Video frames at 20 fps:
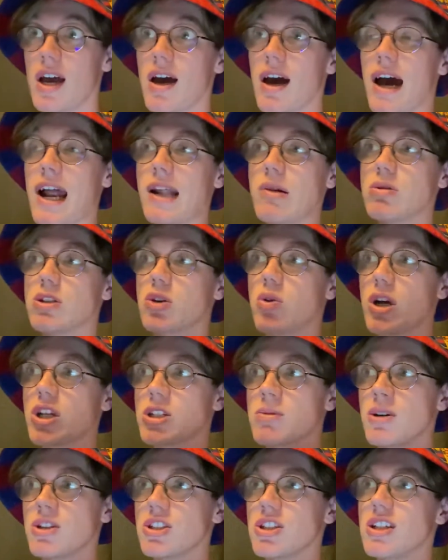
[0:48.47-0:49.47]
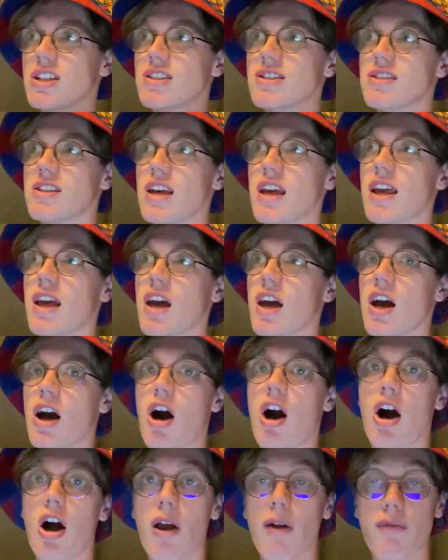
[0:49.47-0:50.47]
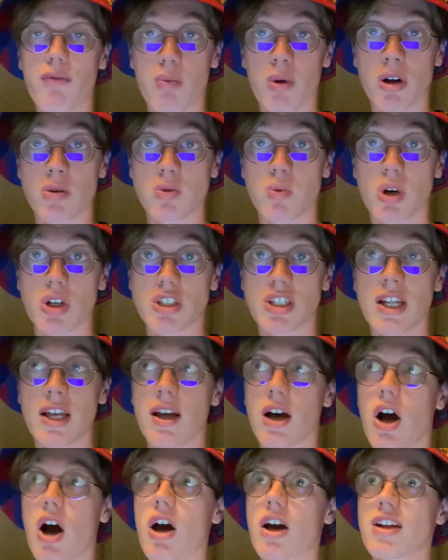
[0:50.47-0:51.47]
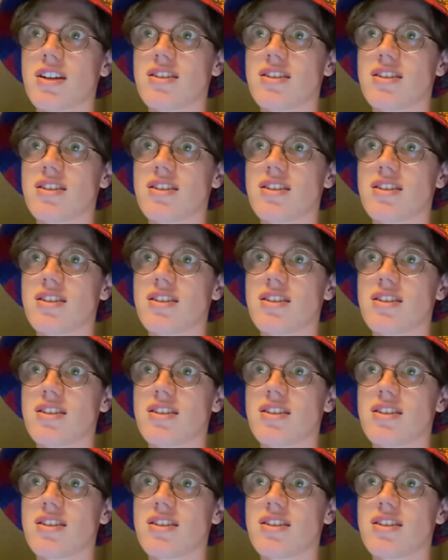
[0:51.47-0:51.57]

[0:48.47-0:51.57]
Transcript: And it was question marks. You could see... when I was watching it, I